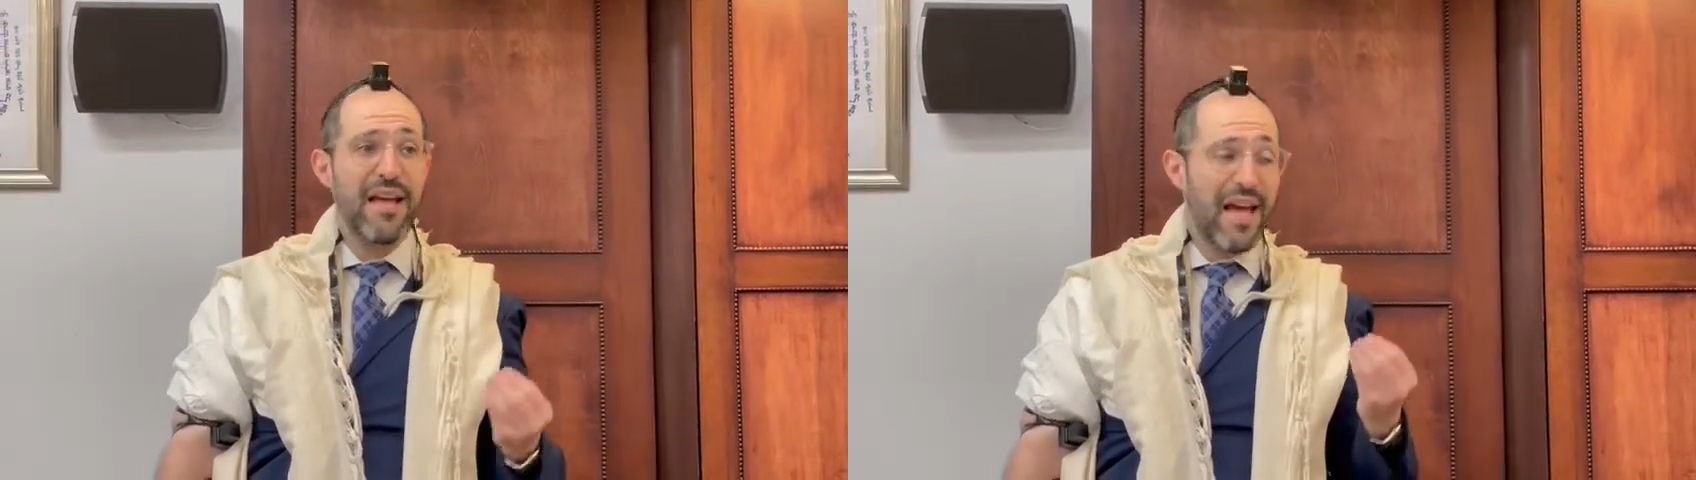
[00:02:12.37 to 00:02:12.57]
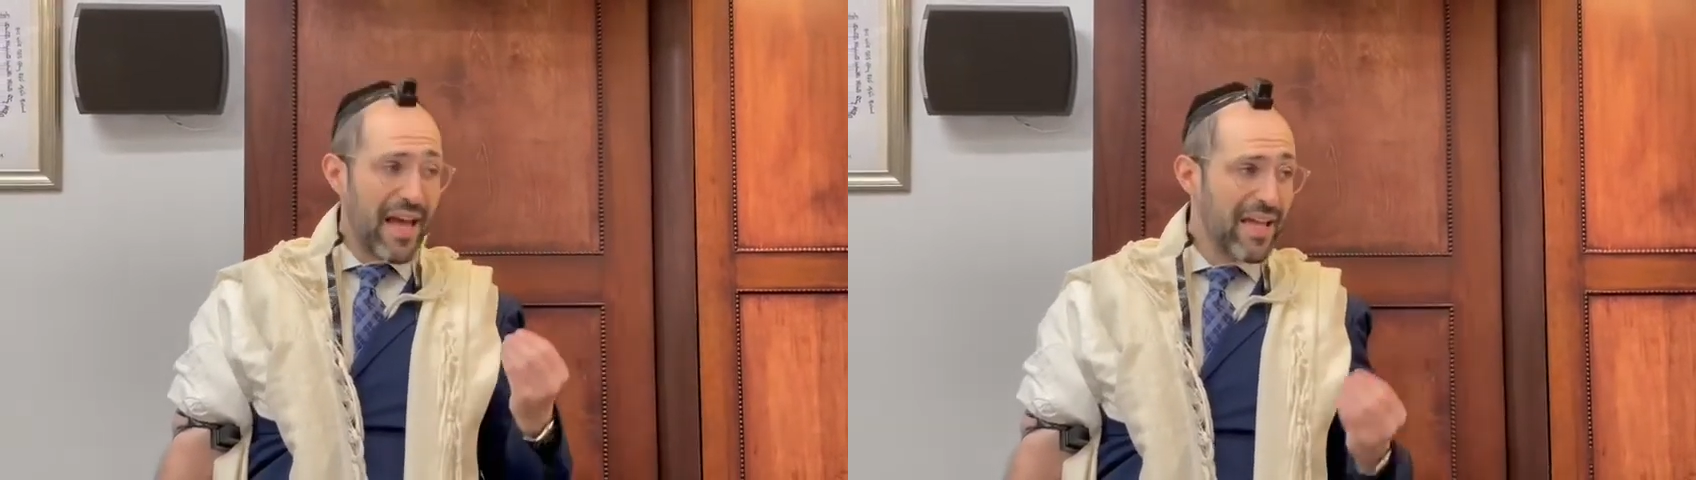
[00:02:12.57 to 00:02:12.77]

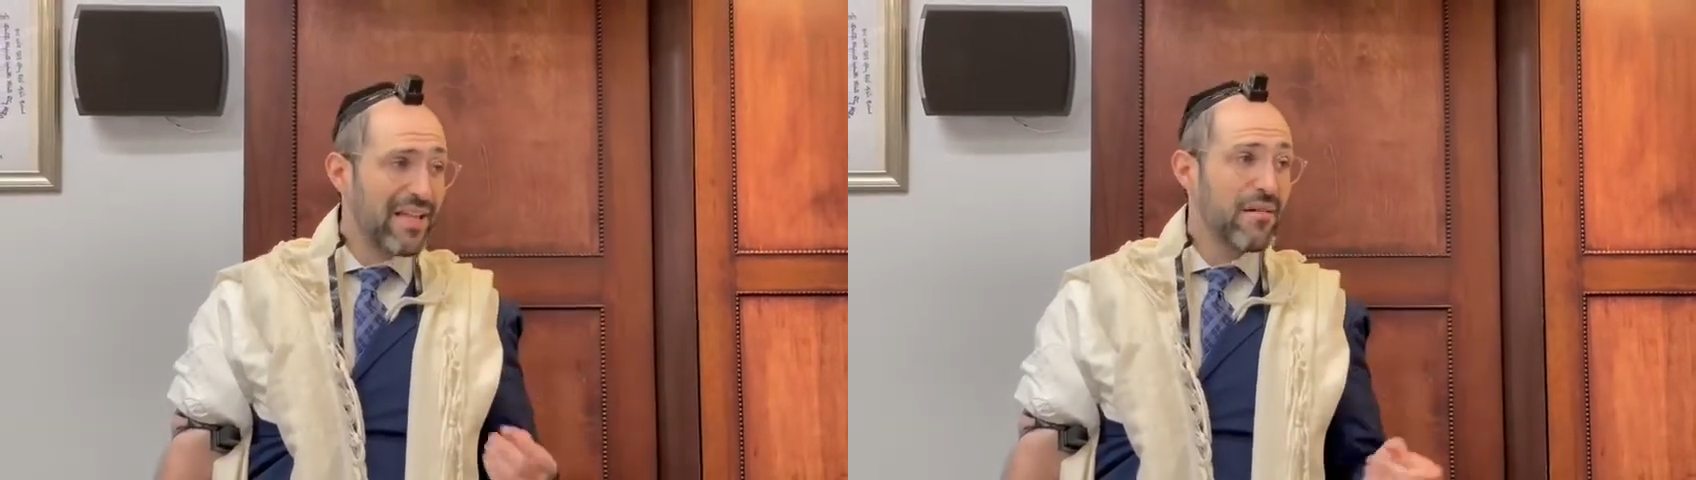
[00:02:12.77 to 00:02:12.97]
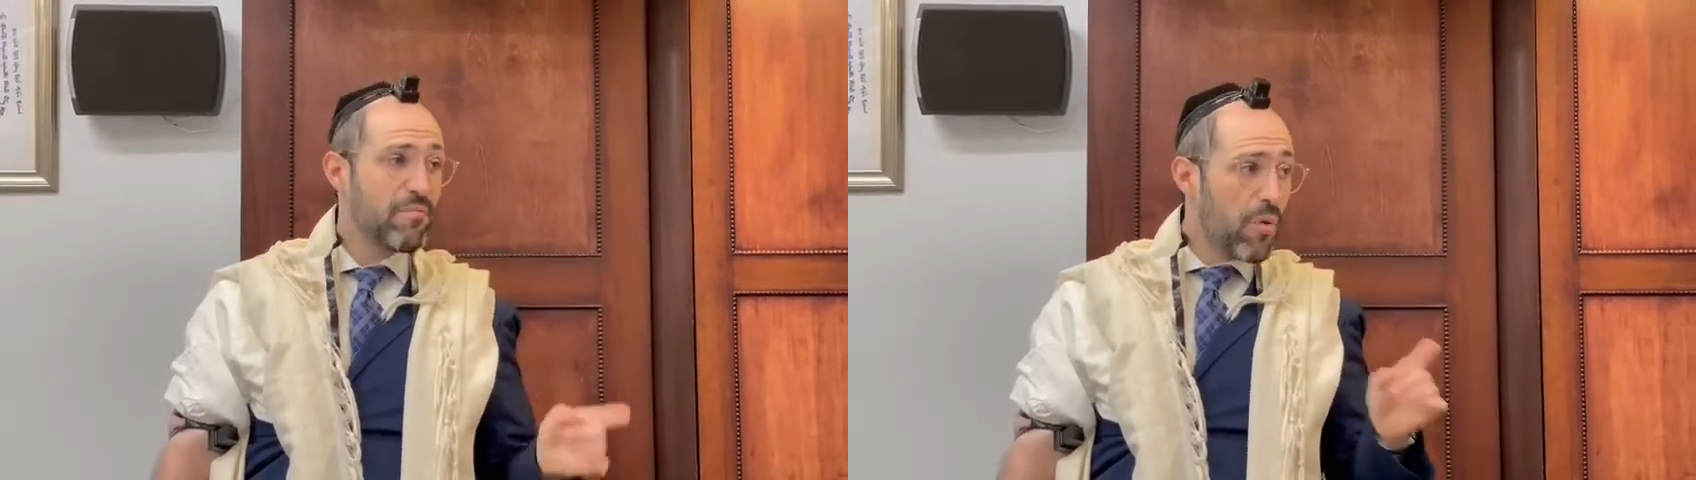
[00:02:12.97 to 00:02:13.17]
and
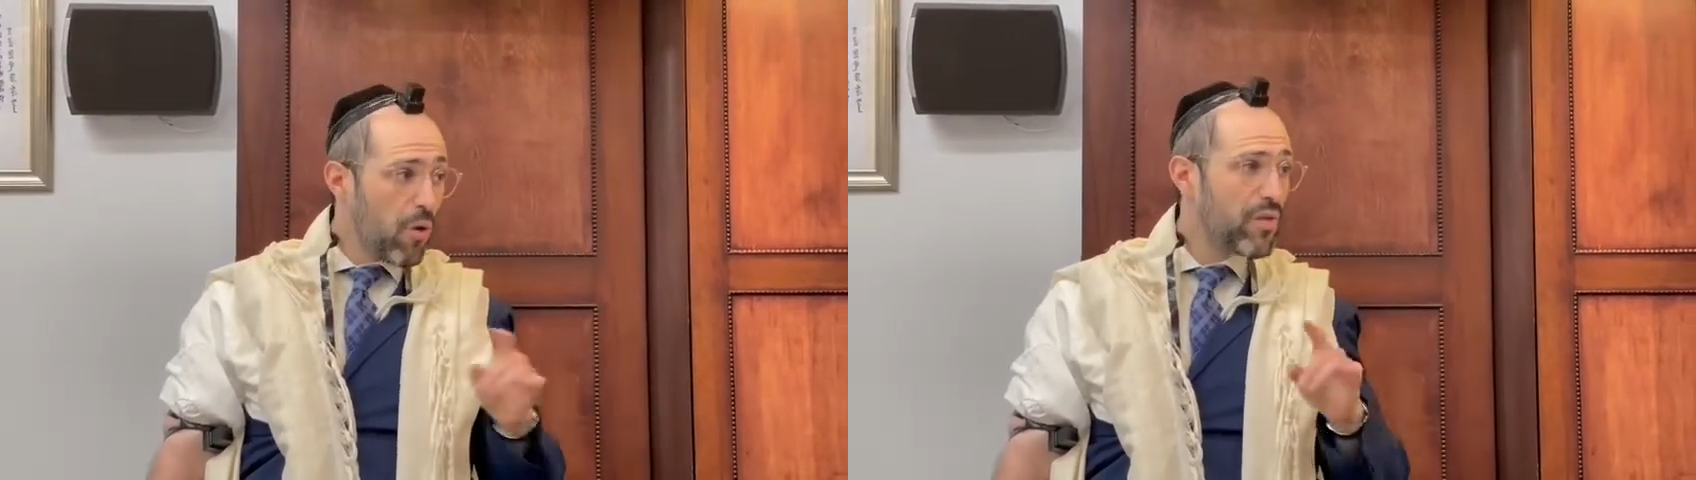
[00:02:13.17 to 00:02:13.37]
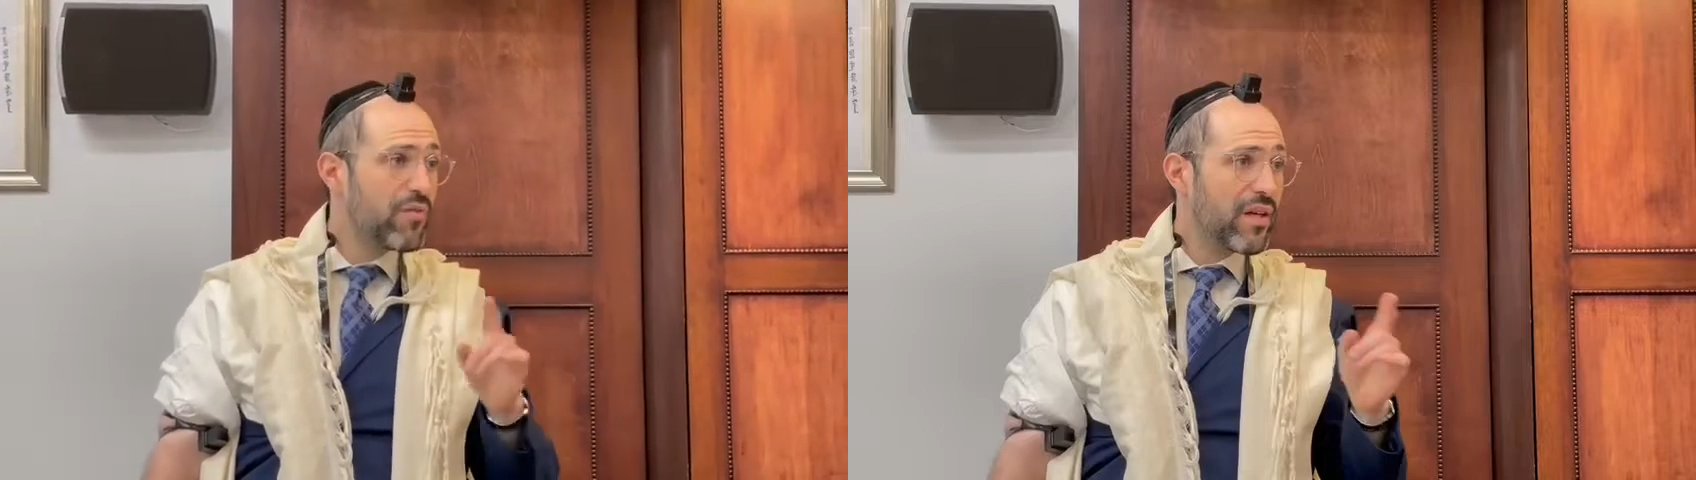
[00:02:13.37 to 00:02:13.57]
in
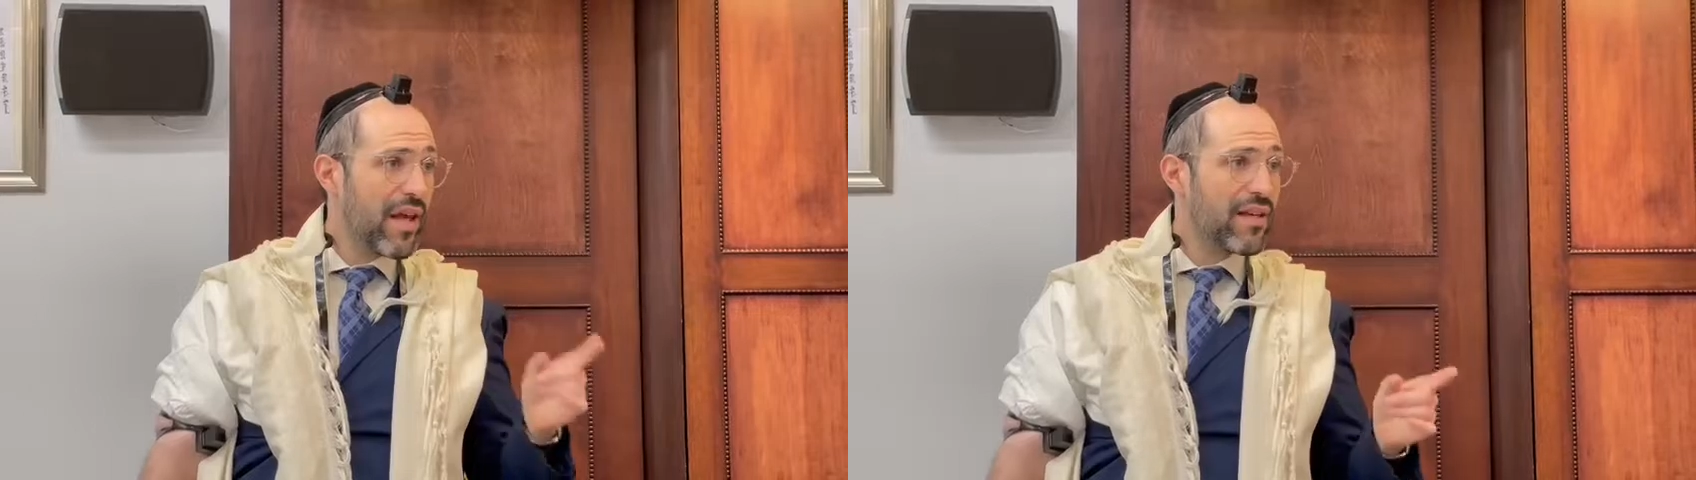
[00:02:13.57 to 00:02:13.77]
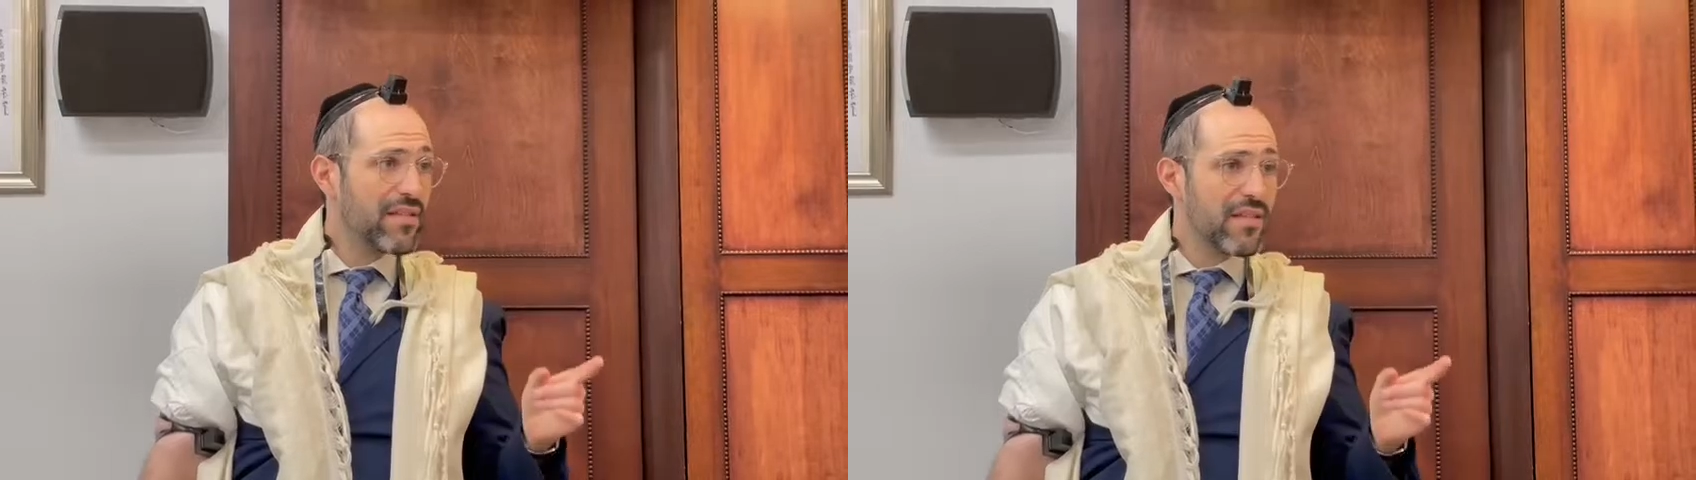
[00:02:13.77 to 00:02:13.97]
both of the
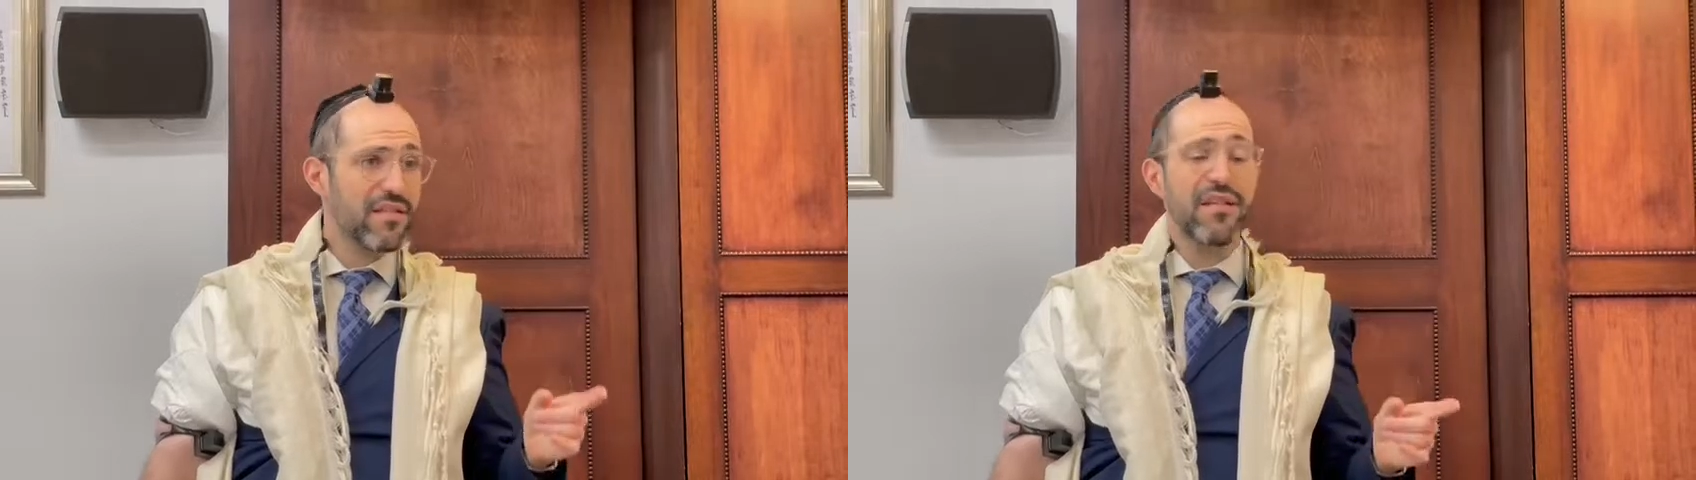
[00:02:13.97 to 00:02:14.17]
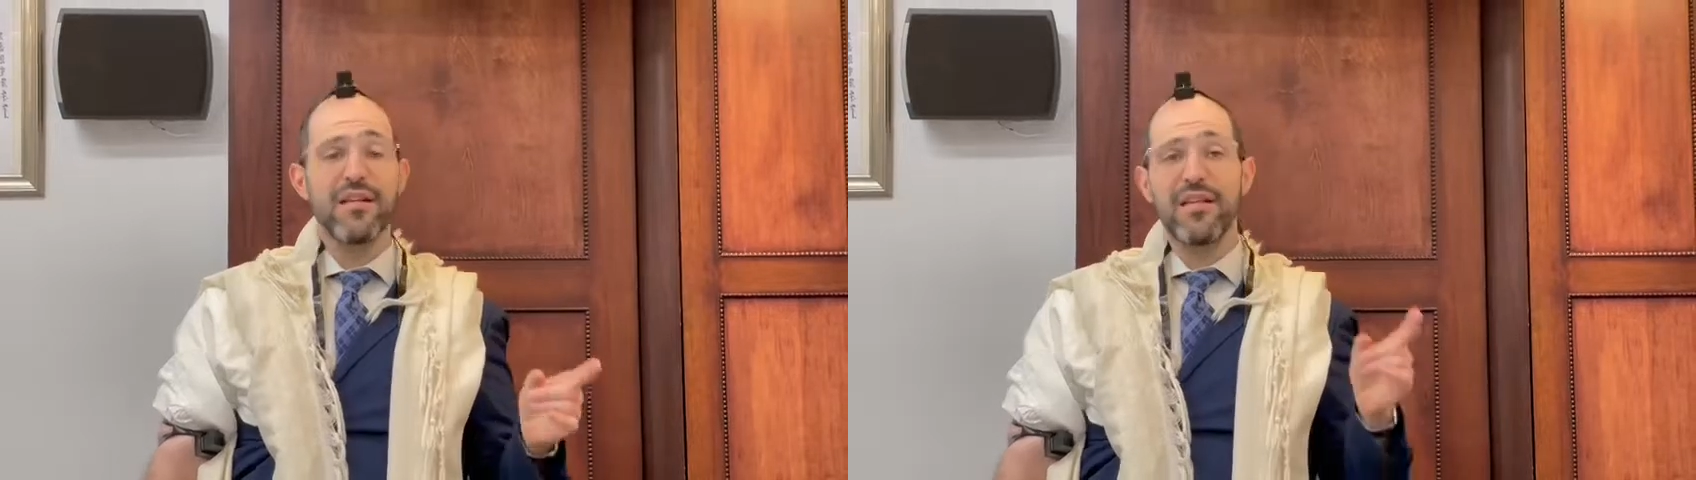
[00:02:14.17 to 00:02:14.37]
cases,